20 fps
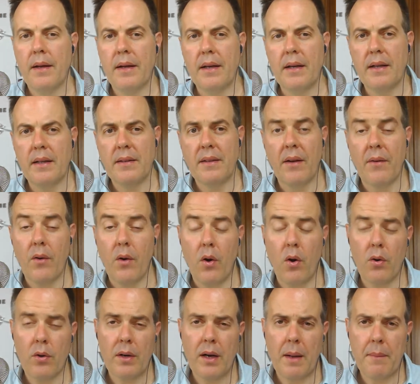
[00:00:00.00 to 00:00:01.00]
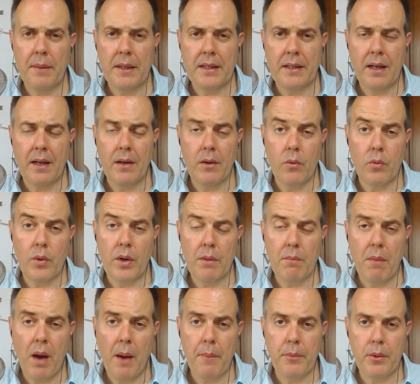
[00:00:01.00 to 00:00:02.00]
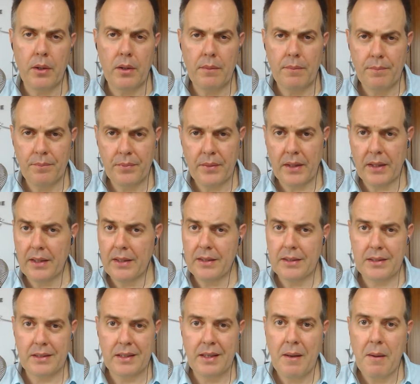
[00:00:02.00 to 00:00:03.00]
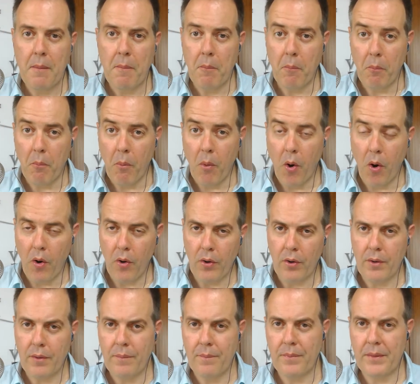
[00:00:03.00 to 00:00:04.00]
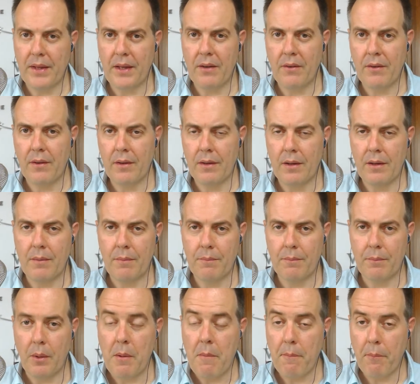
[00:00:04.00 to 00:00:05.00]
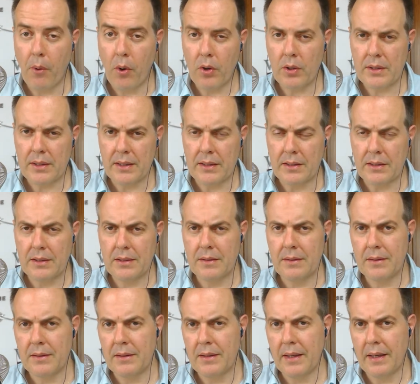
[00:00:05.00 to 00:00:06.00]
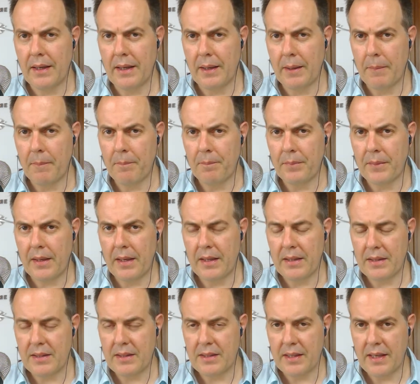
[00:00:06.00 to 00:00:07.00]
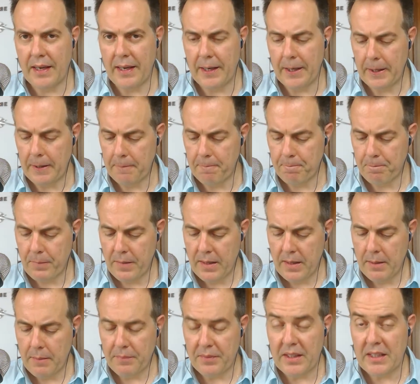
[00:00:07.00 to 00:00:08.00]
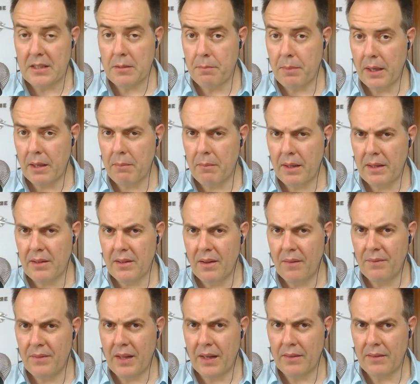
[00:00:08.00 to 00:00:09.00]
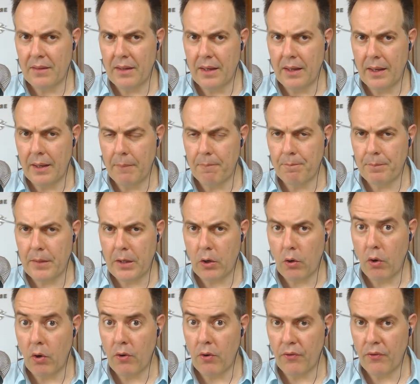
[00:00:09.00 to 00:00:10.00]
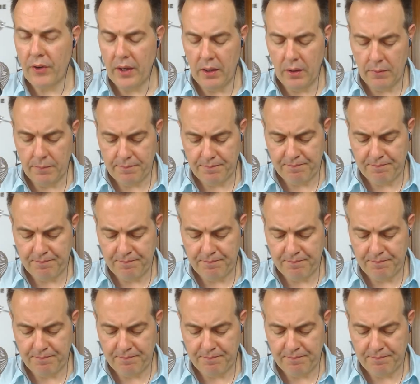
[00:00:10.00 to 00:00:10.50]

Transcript: In the ornamental red maple is more important the, let's say, this pigment that the chlorophyll.